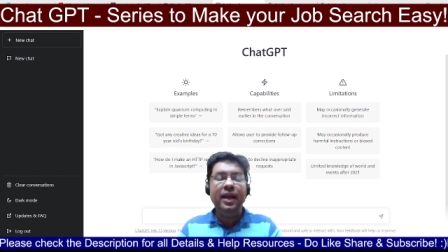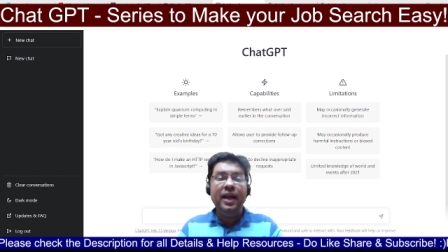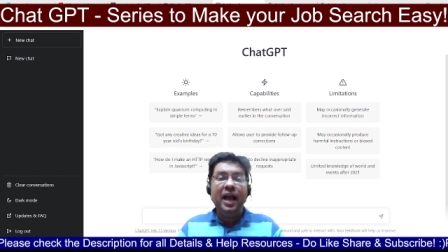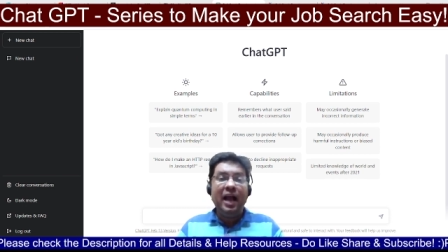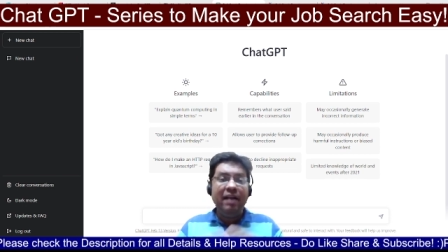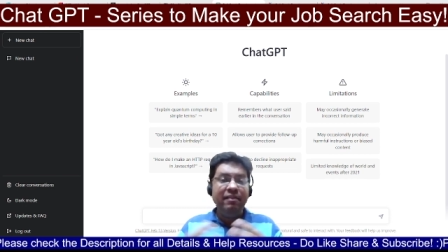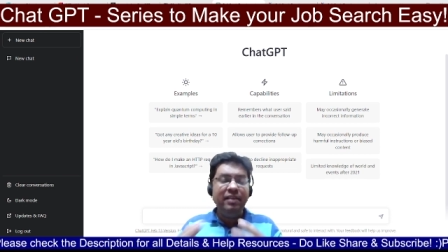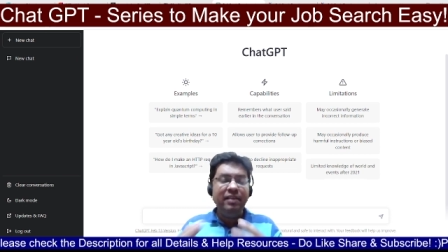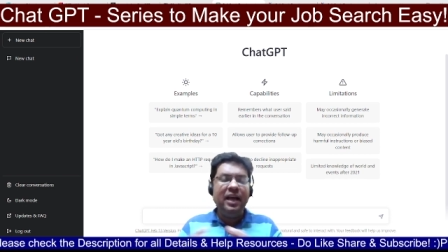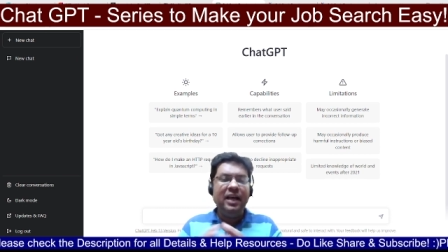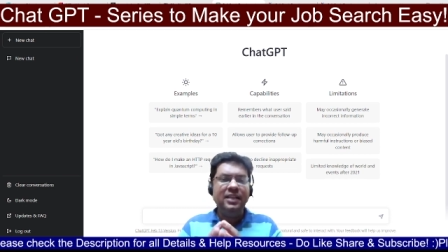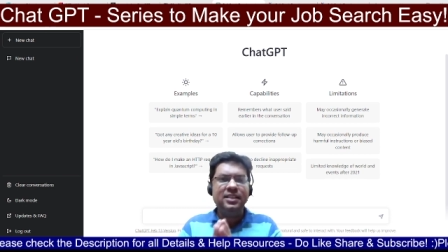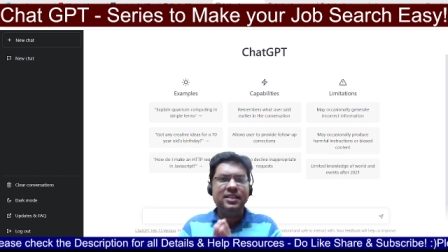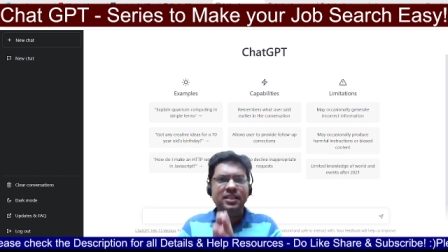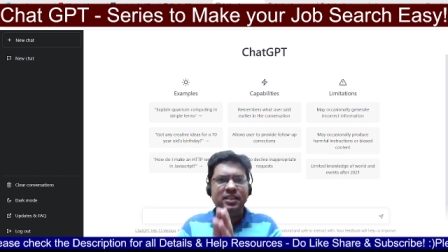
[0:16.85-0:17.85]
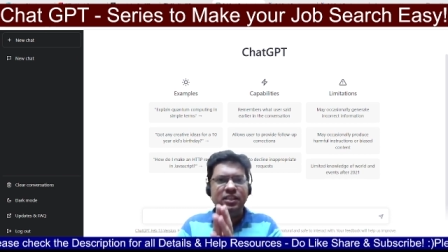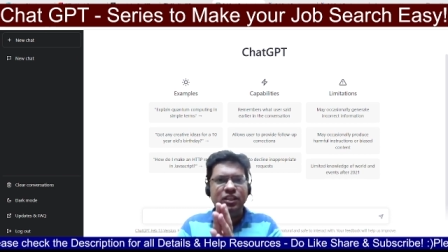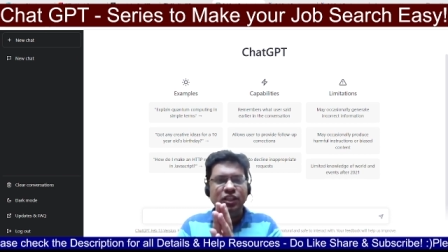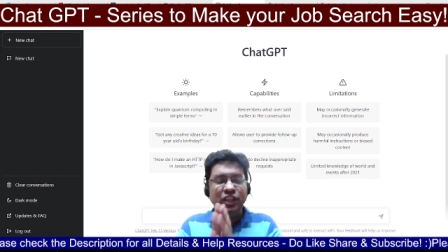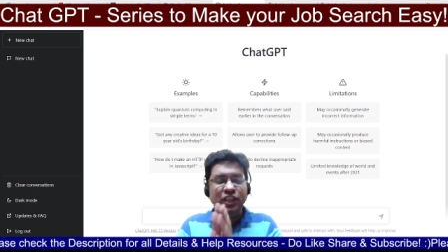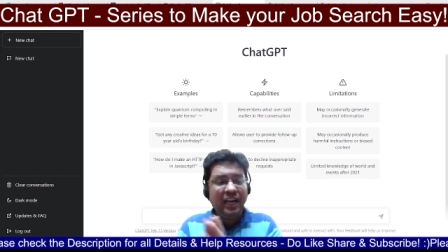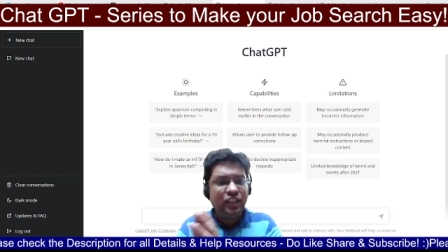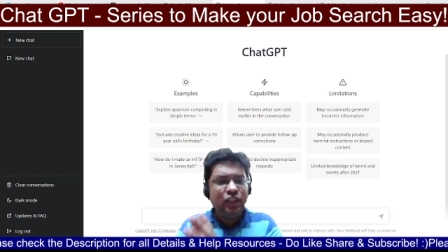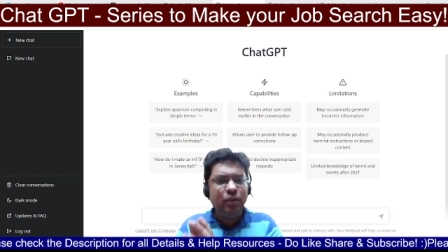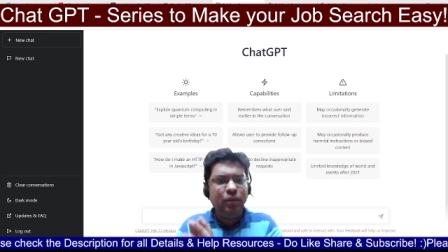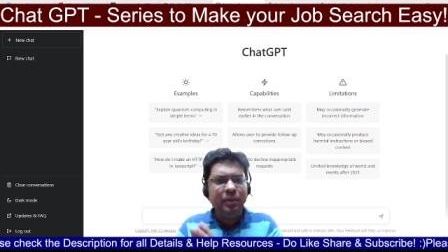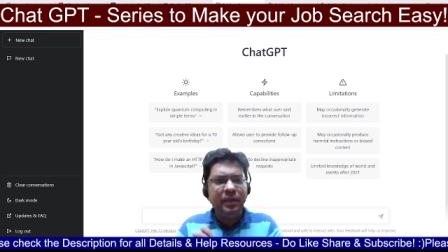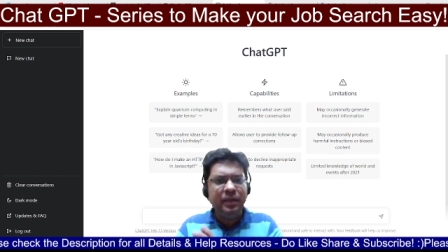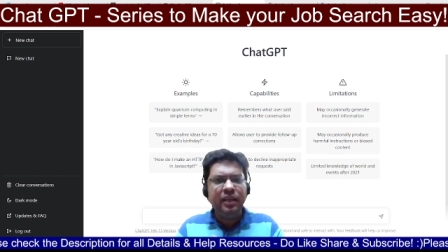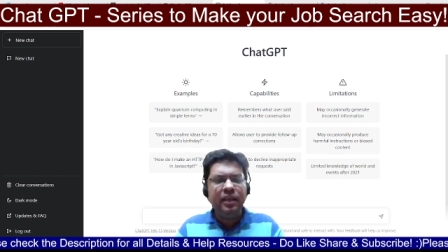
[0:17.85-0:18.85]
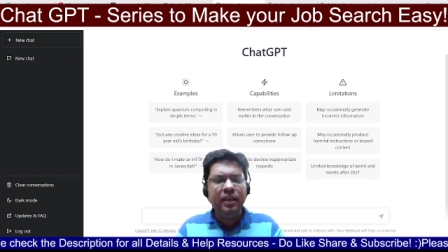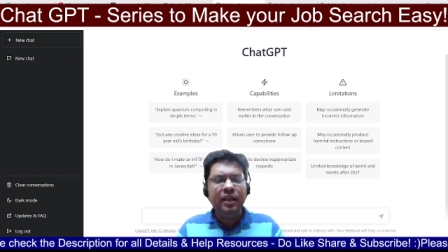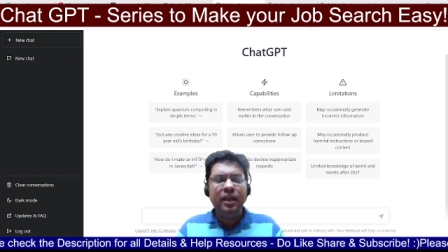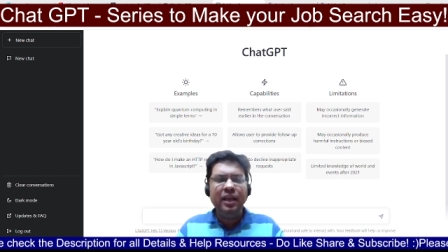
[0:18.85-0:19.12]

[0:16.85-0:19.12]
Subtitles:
I will ask ChatGPT